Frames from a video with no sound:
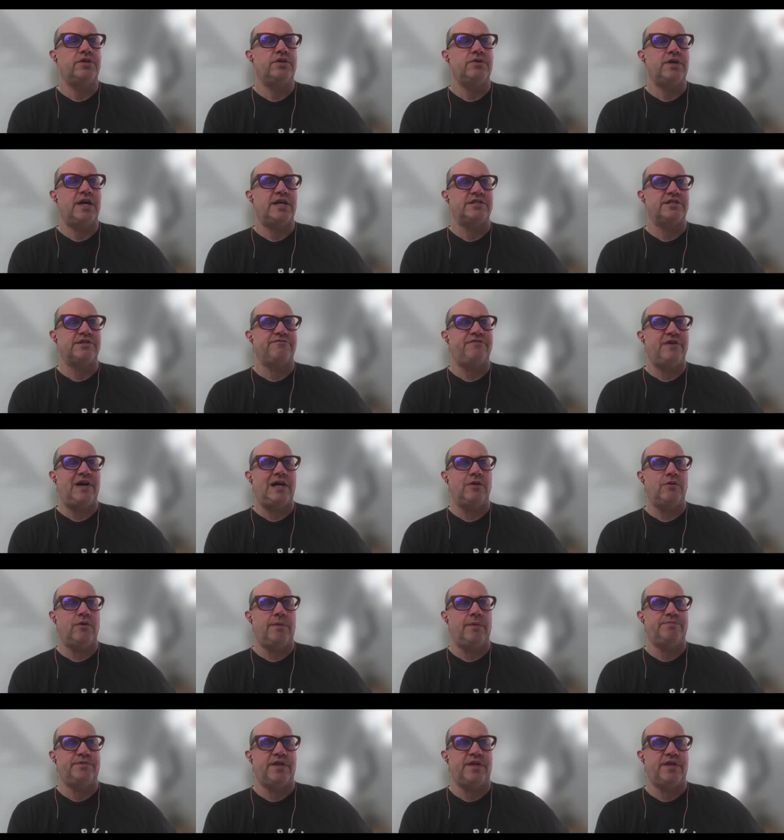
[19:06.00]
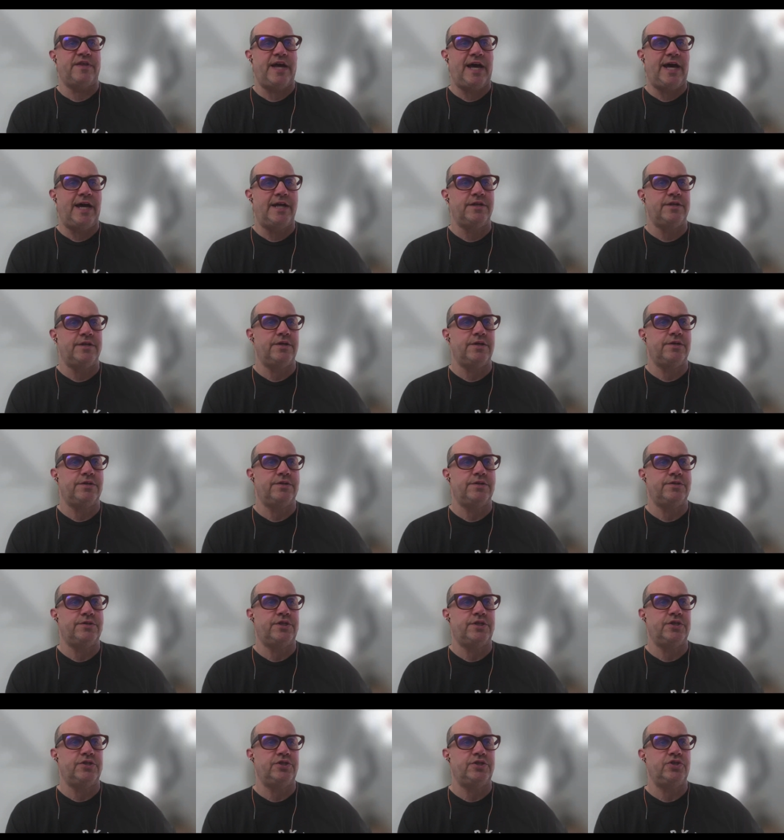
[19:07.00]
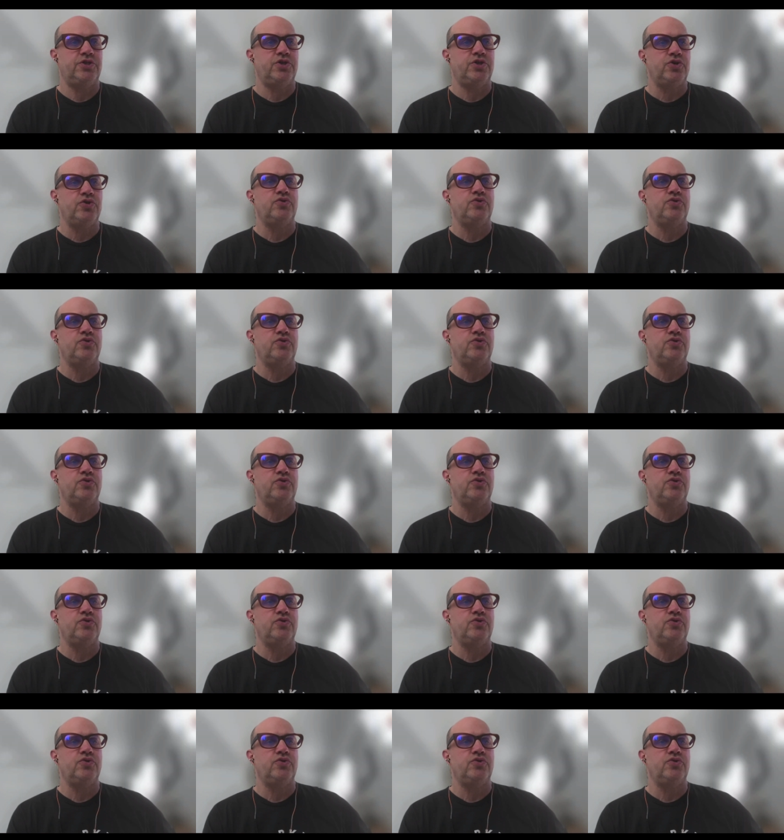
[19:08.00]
as a follow-up to that, did you